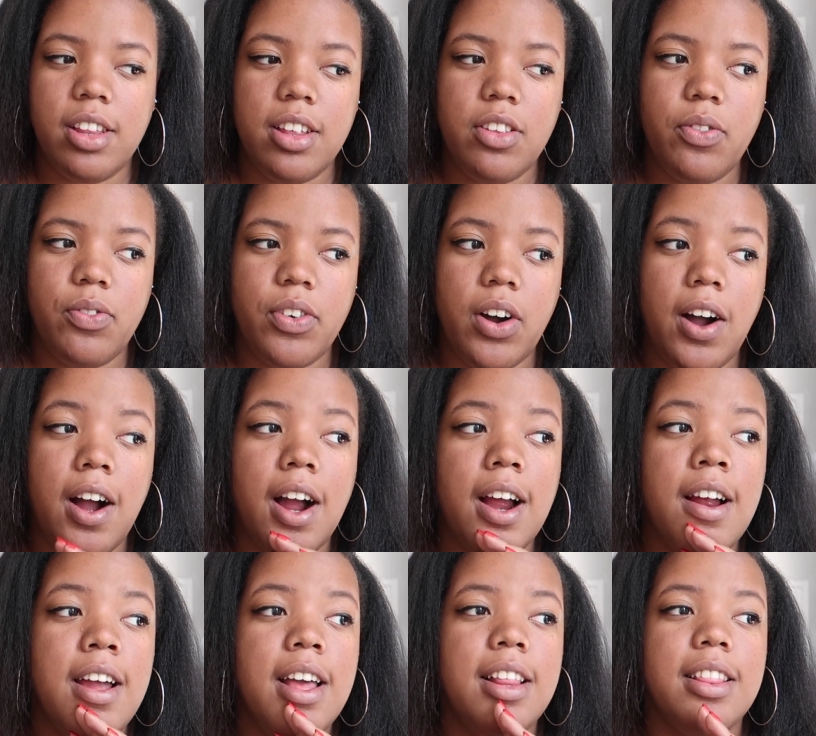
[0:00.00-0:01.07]
to this
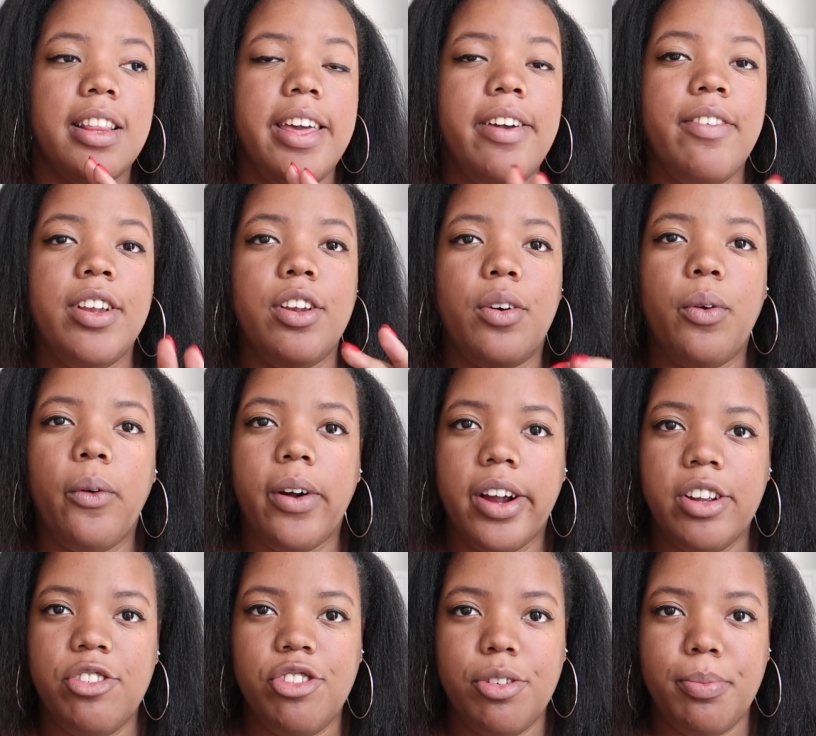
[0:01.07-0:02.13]
far, leave an
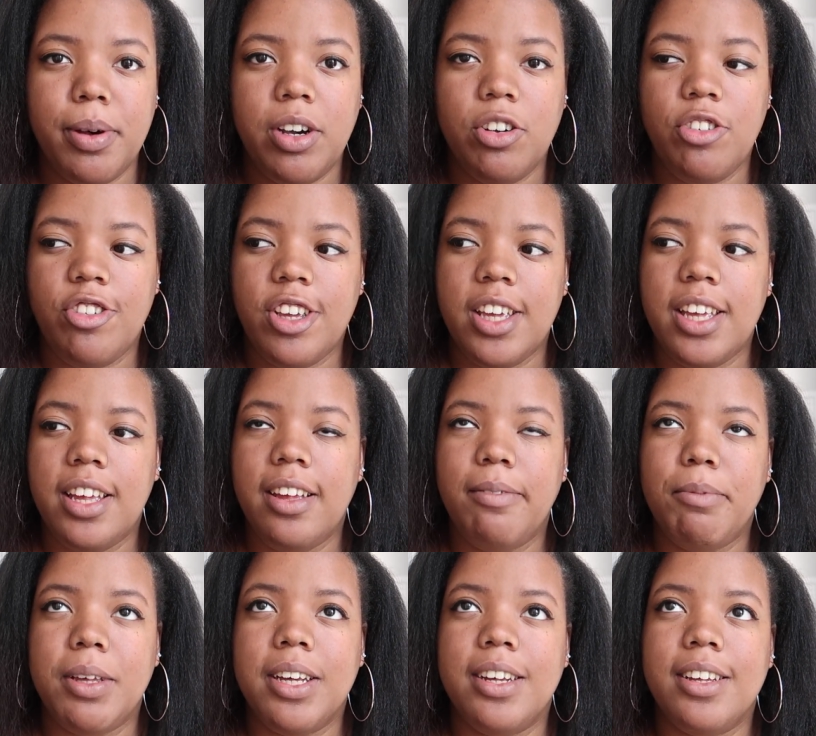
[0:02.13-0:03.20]
orange emoji
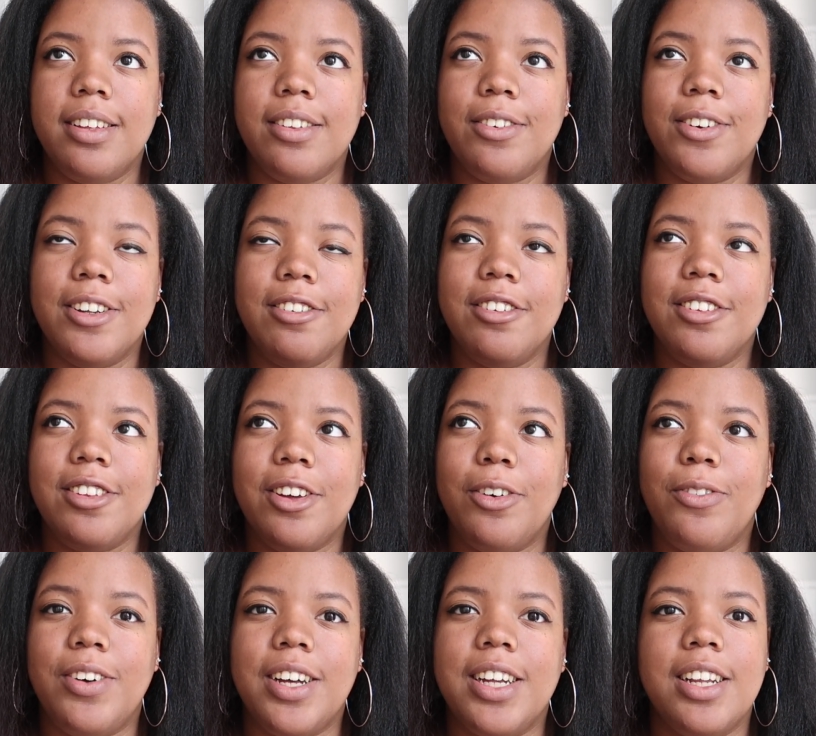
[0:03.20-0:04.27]
because orange is so
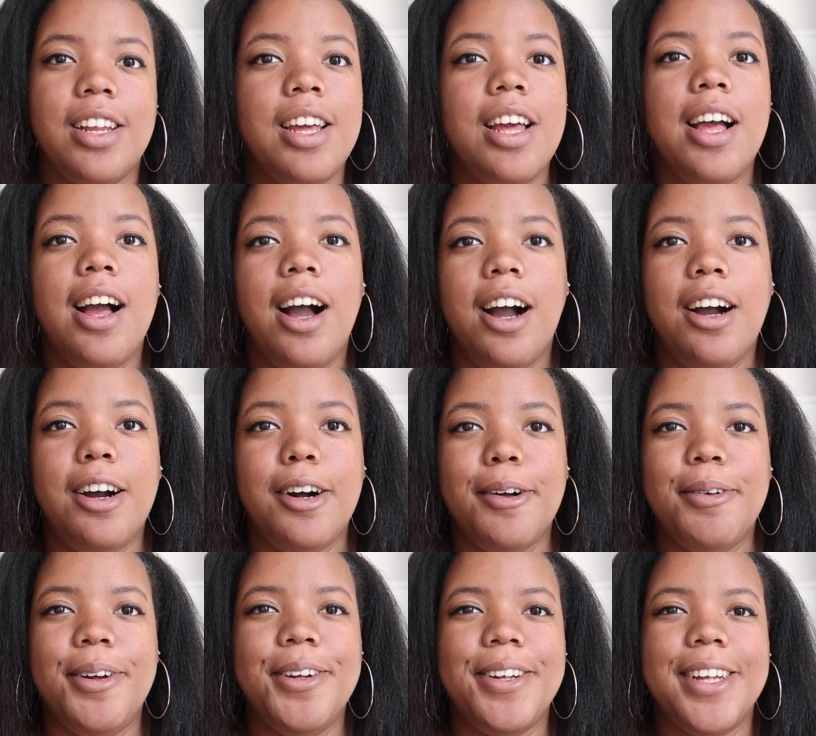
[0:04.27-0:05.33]
fun.
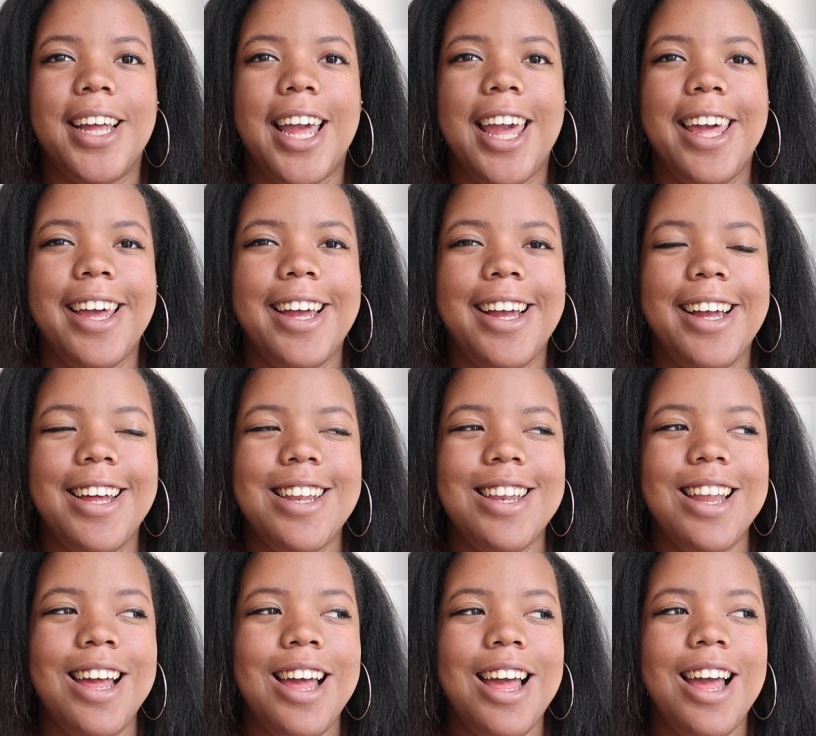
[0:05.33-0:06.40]

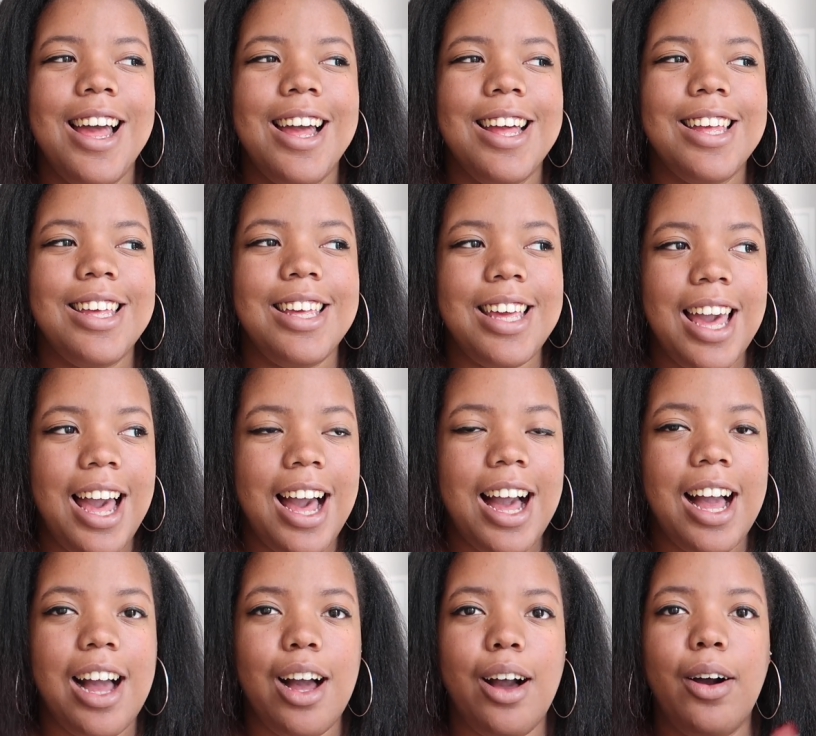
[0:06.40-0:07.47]
And
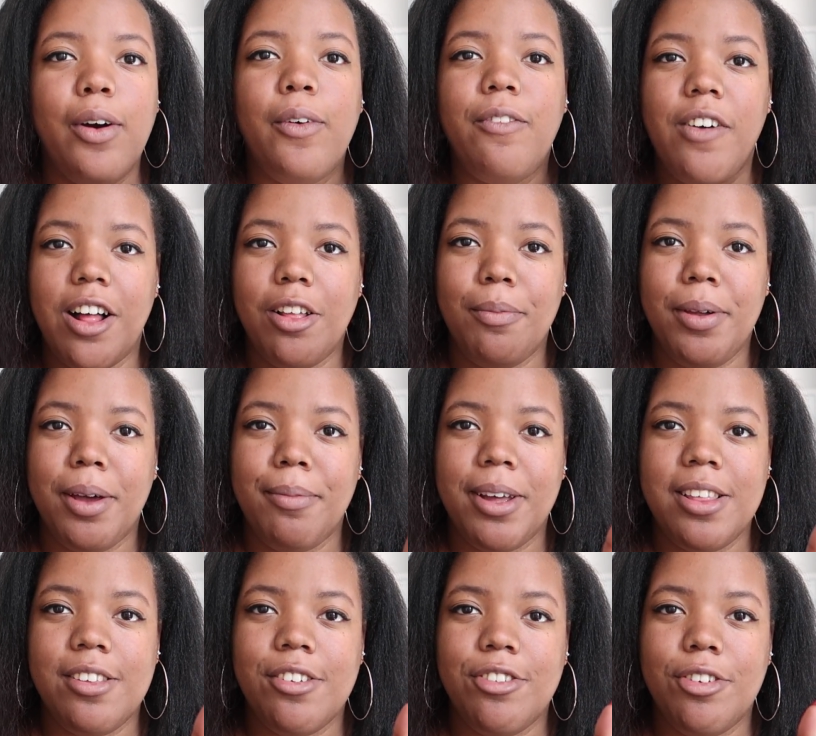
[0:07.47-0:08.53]
yeah, oh, follow me on my
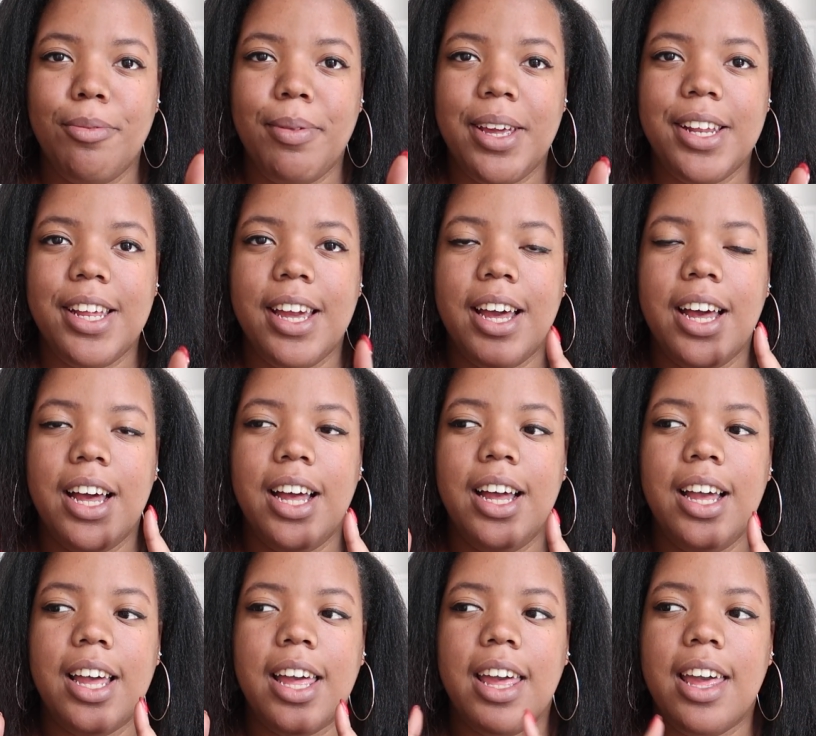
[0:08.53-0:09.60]
social
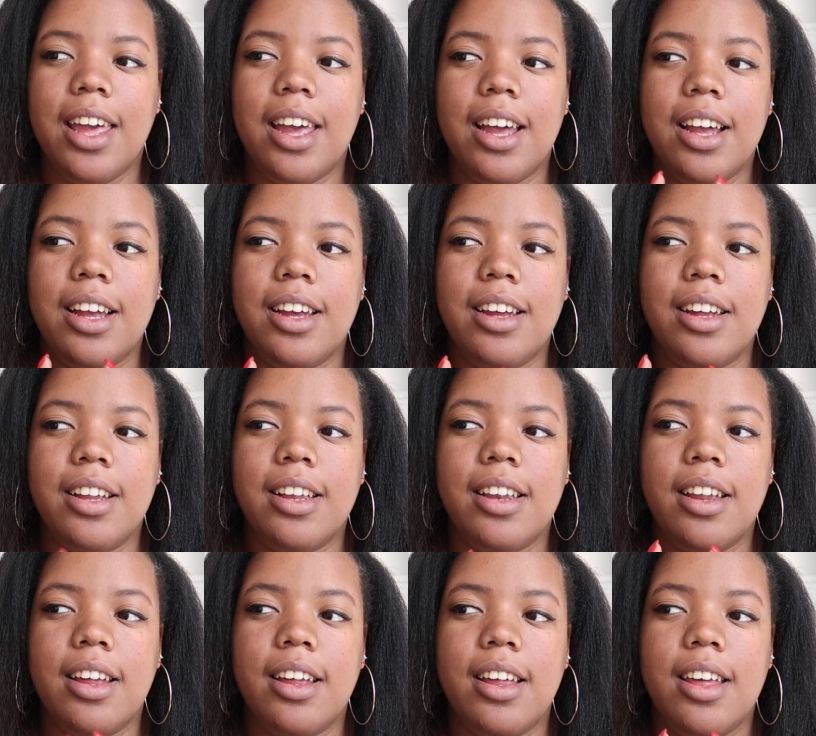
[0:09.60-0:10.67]
media,
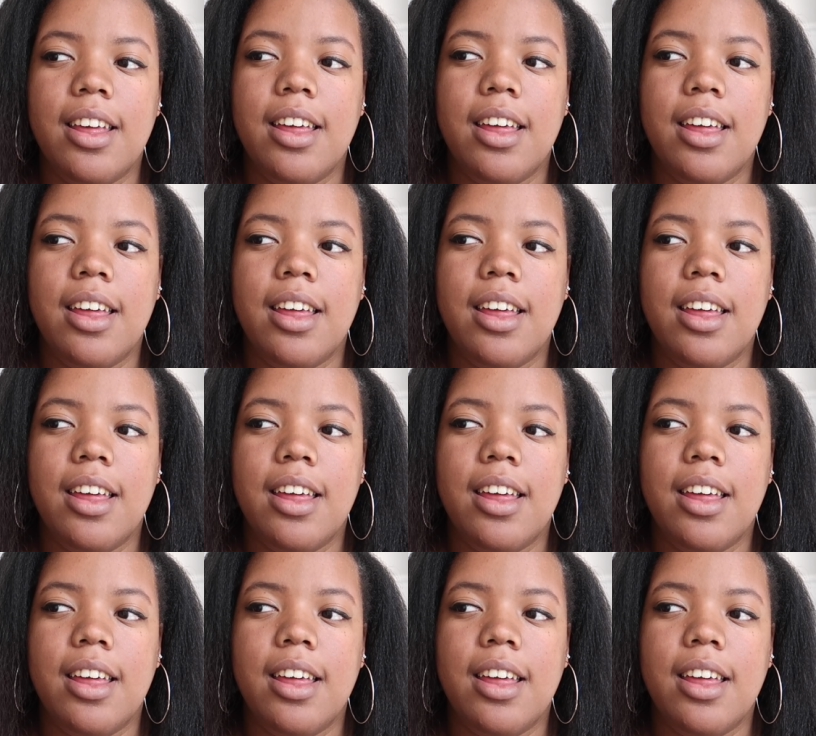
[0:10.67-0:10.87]
and